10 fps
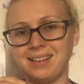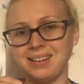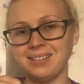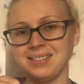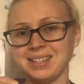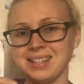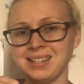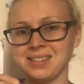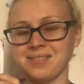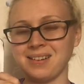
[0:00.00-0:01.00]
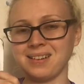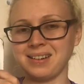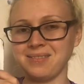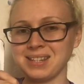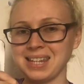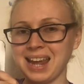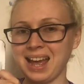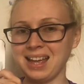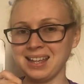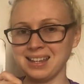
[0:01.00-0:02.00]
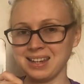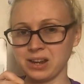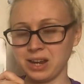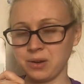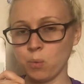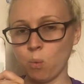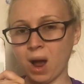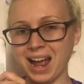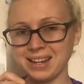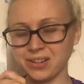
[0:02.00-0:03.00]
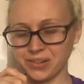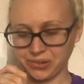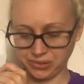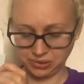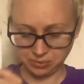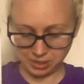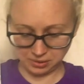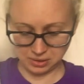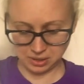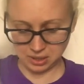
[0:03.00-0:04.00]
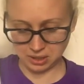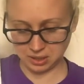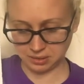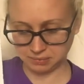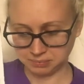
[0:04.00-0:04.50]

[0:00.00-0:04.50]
it. It was this one. It was the I in wild. Well done.